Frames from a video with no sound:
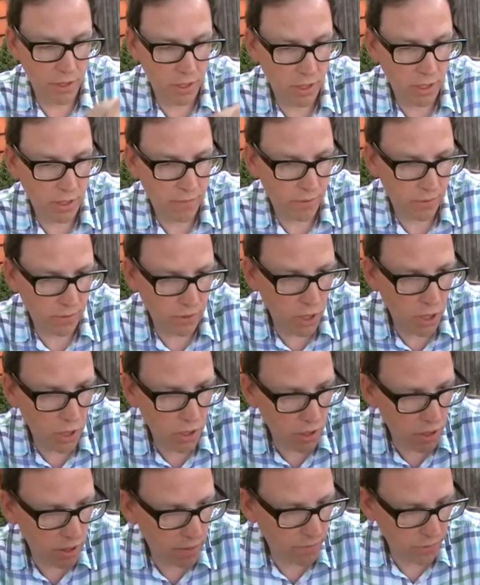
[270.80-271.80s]
you'd give a
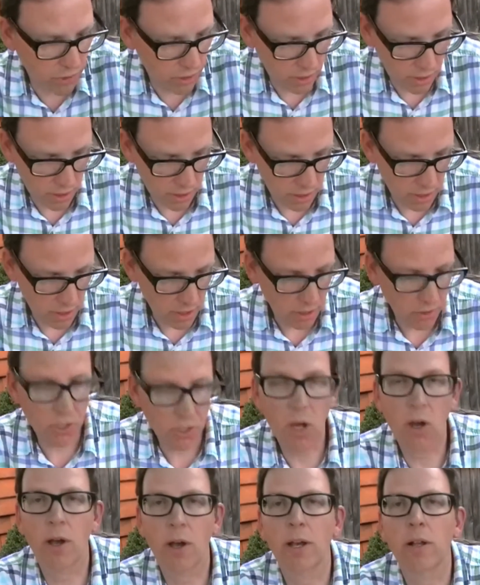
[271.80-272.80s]
curved
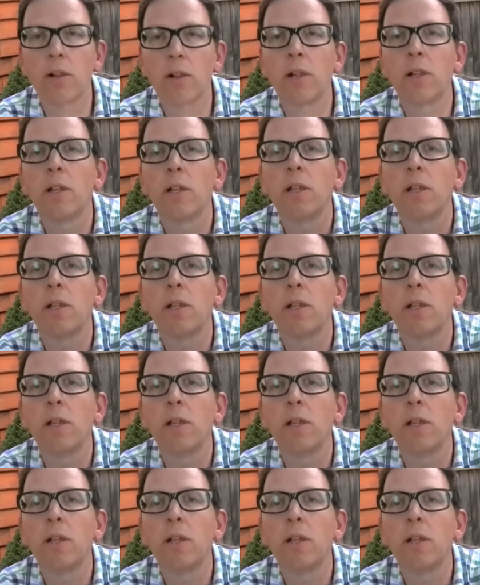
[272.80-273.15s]
tile